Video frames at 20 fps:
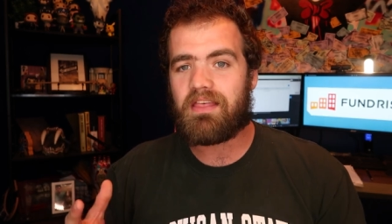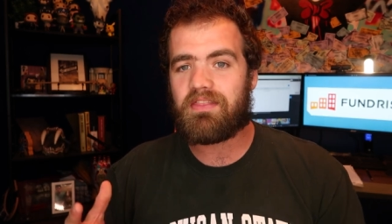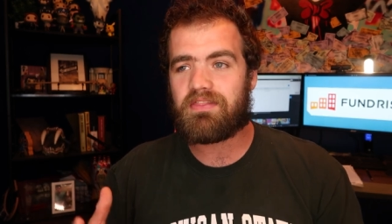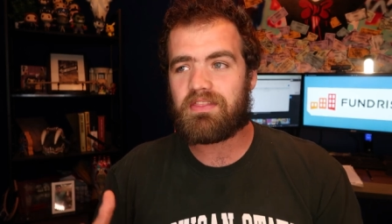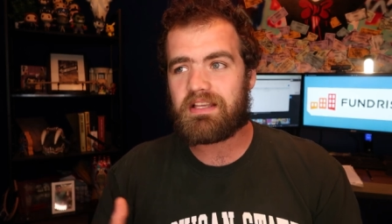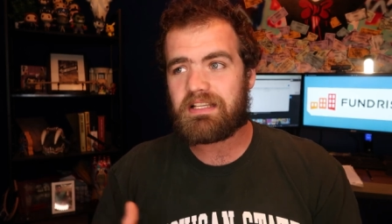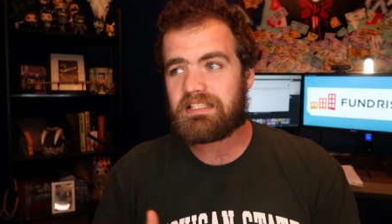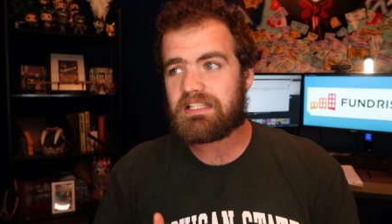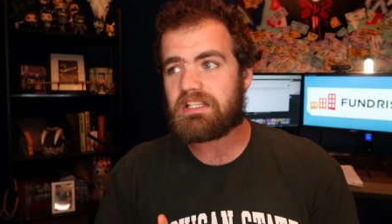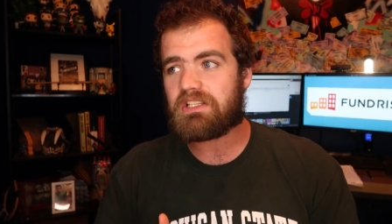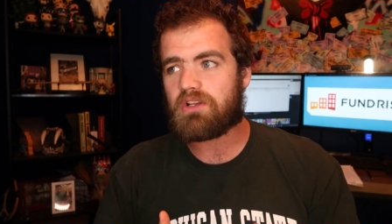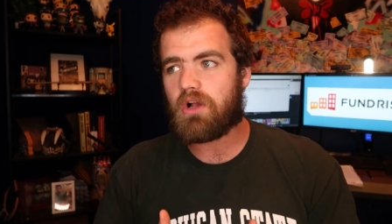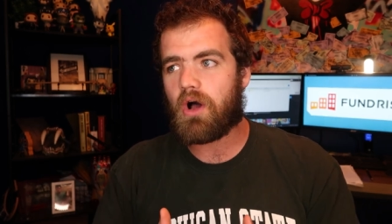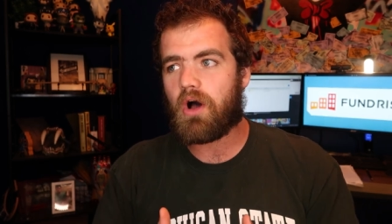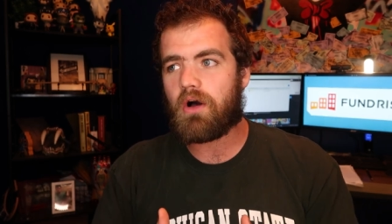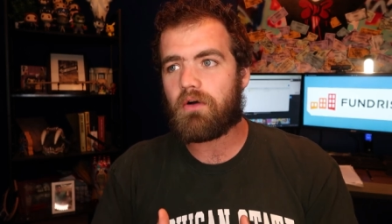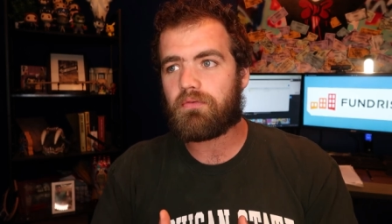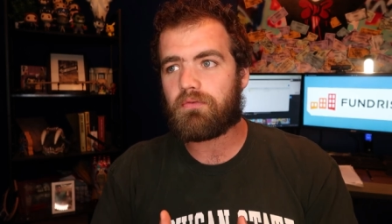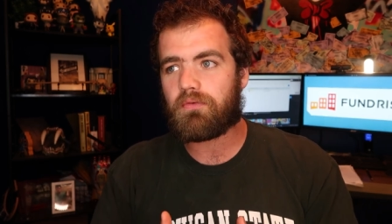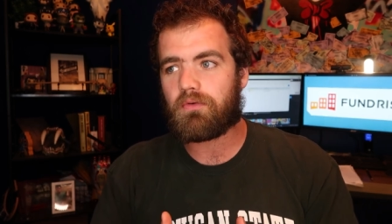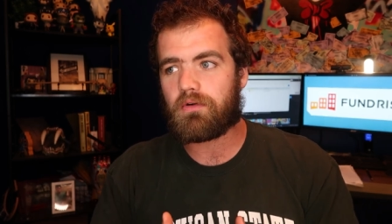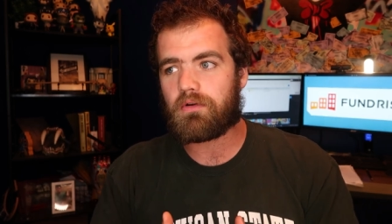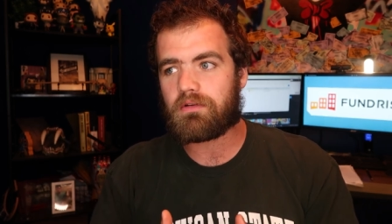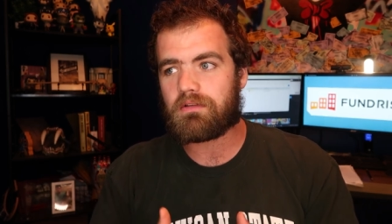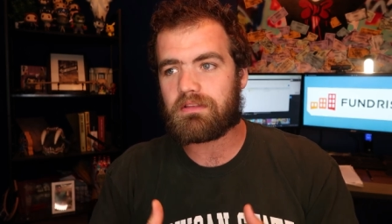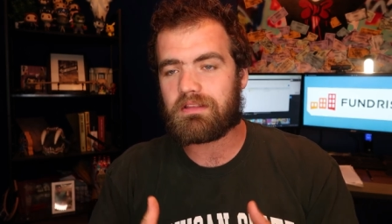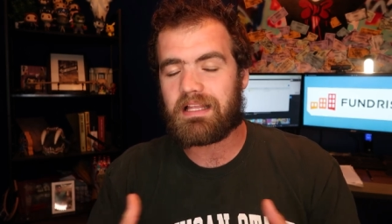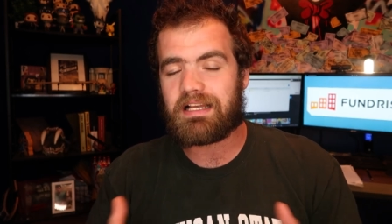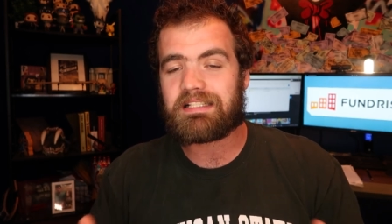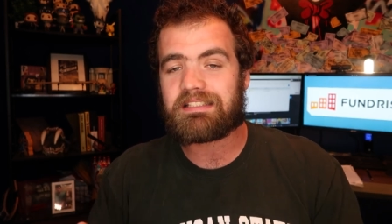And this is all
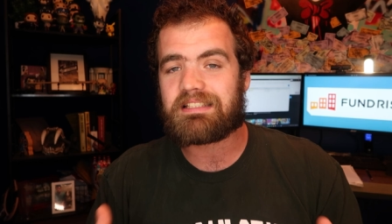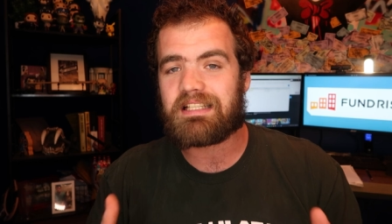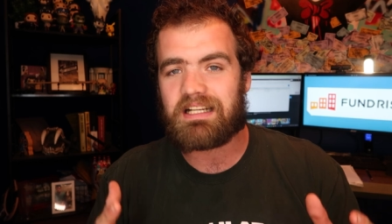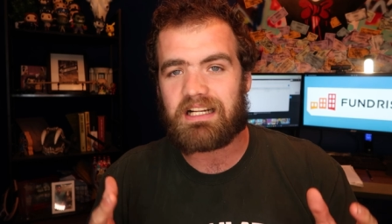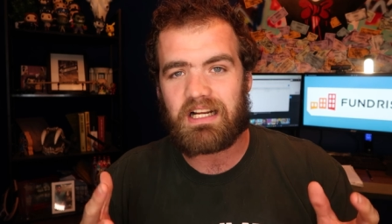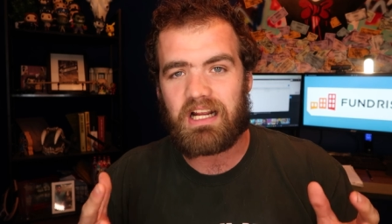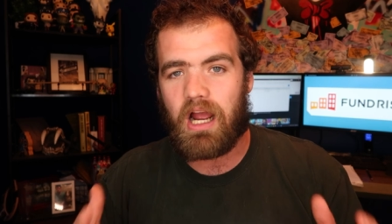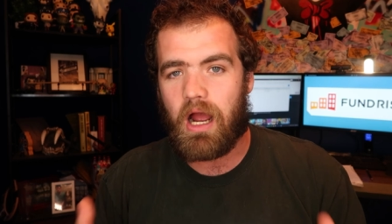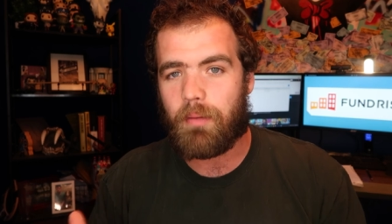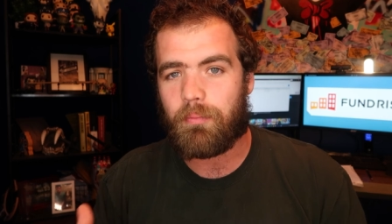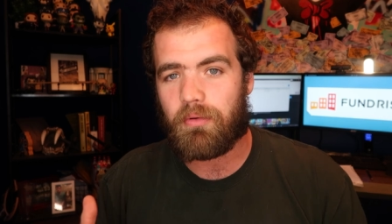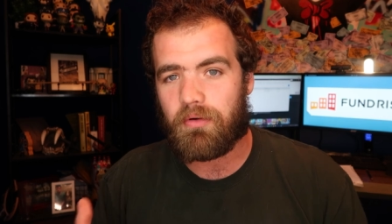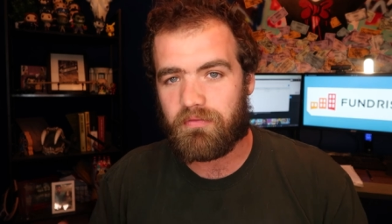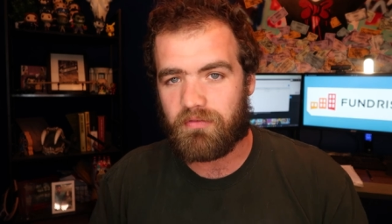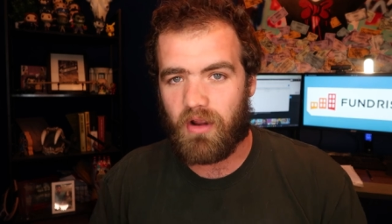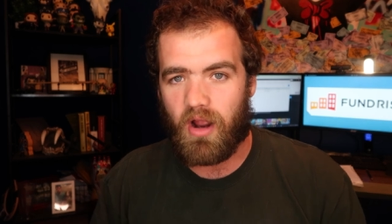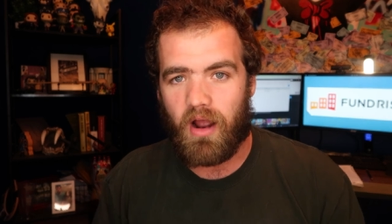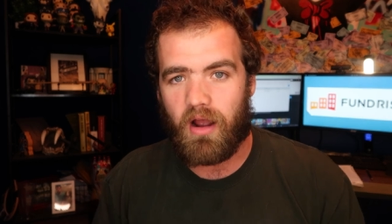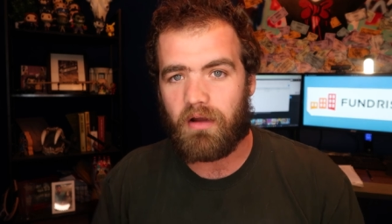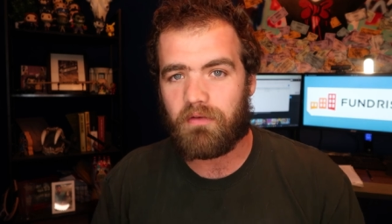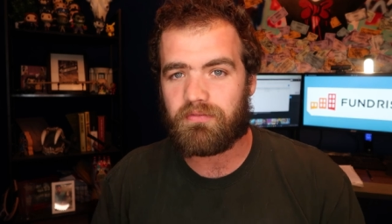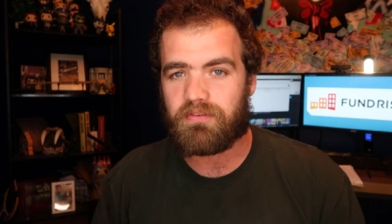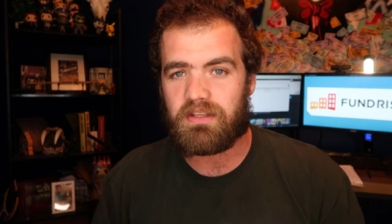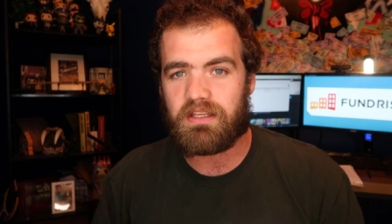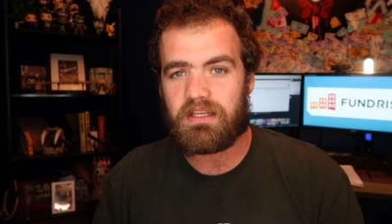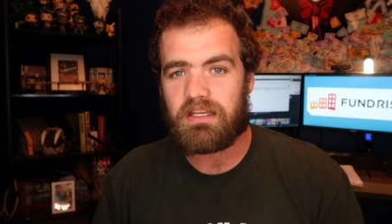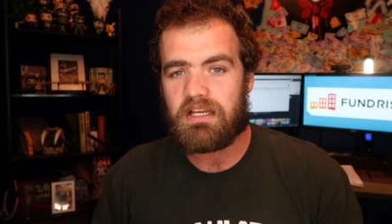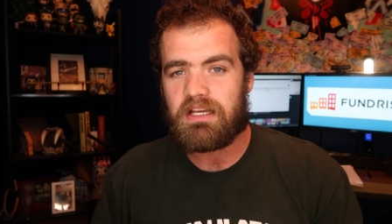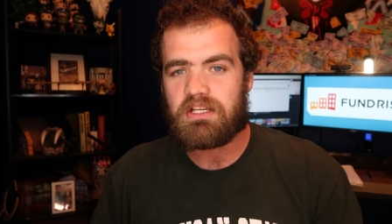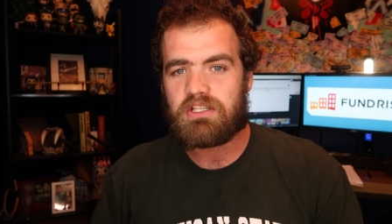for less than a cup of
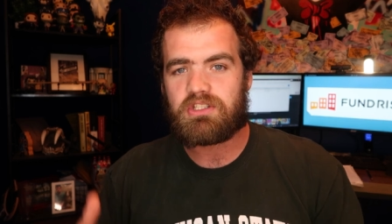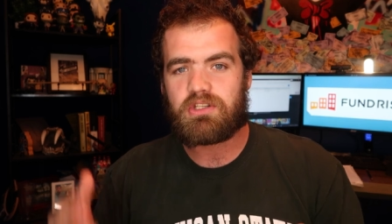coffee.